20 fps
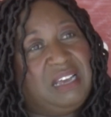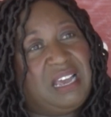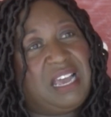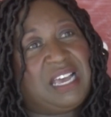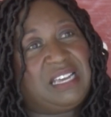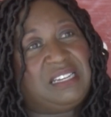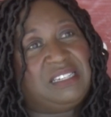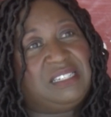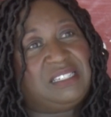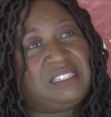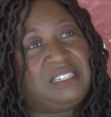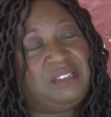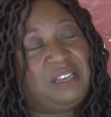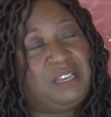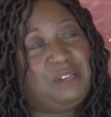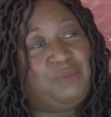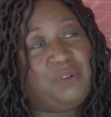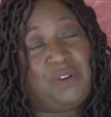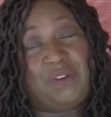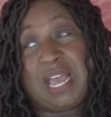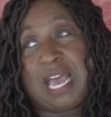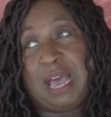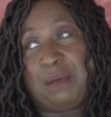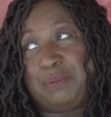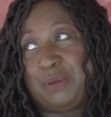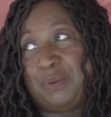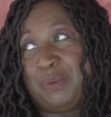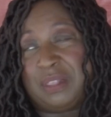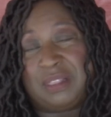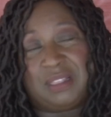And we're very
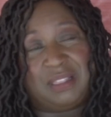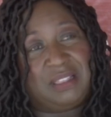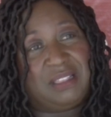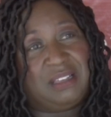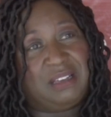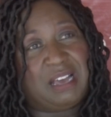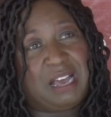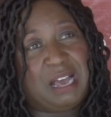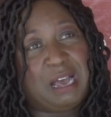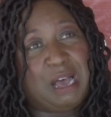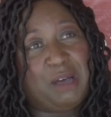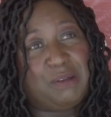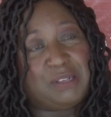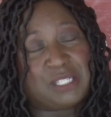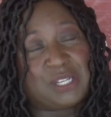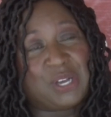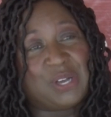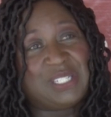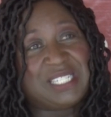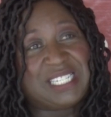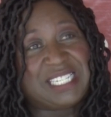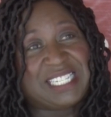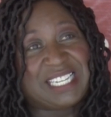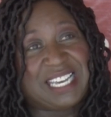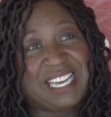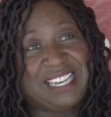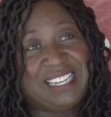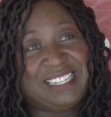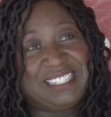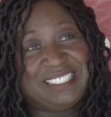happy with how it's gone
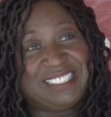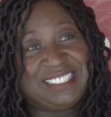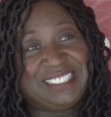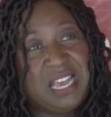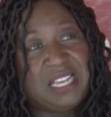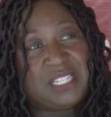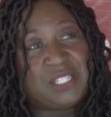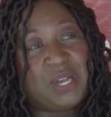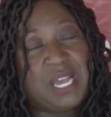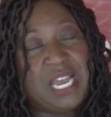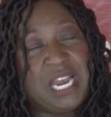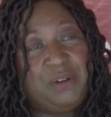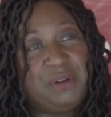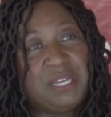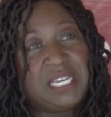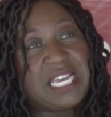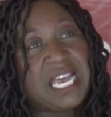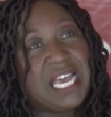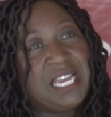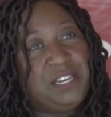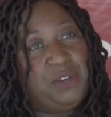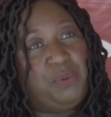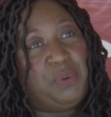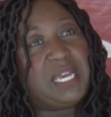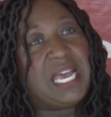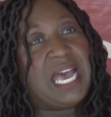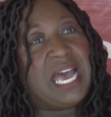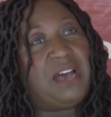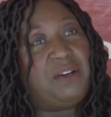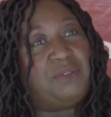today. So here in Kenya,
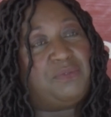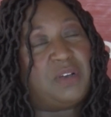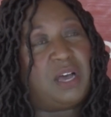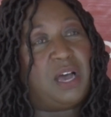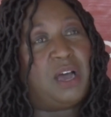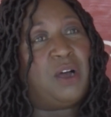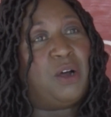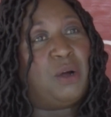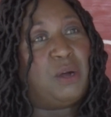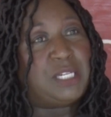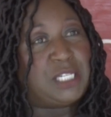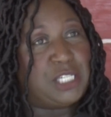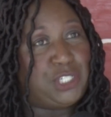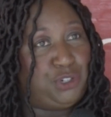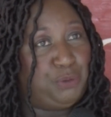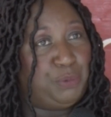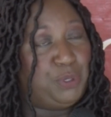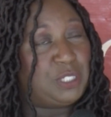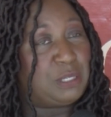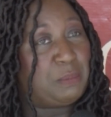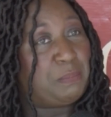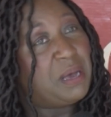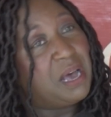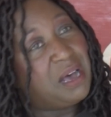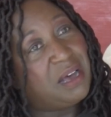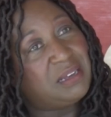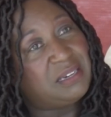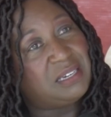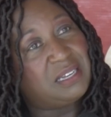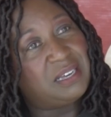we have our distributor
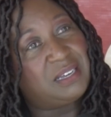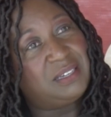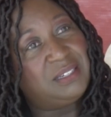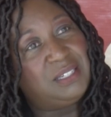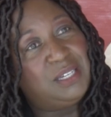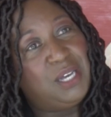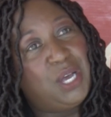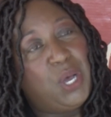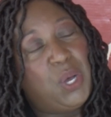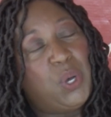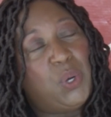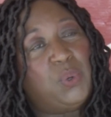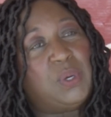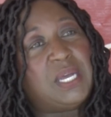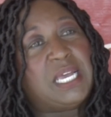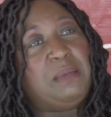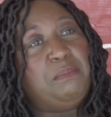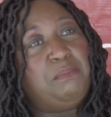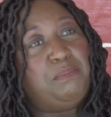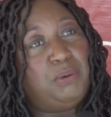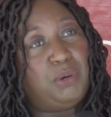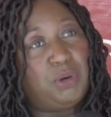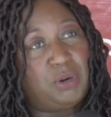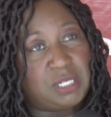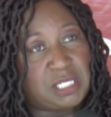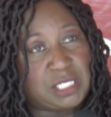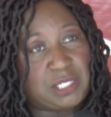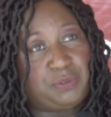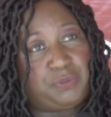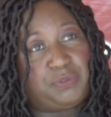partner who
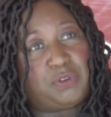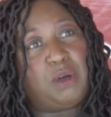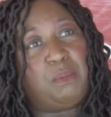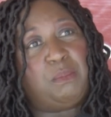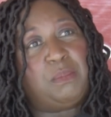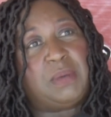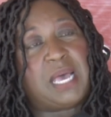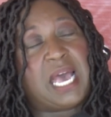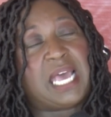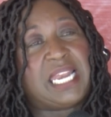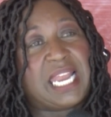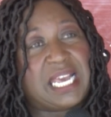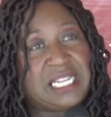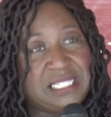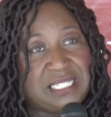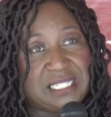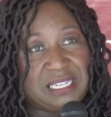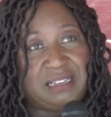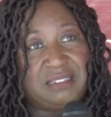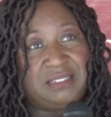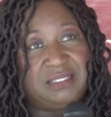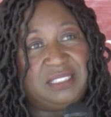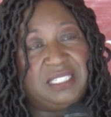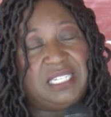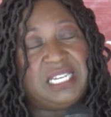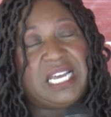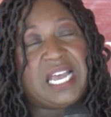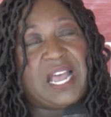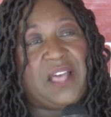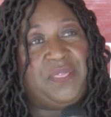imports from Atlanta,
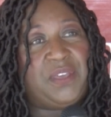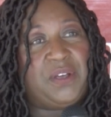and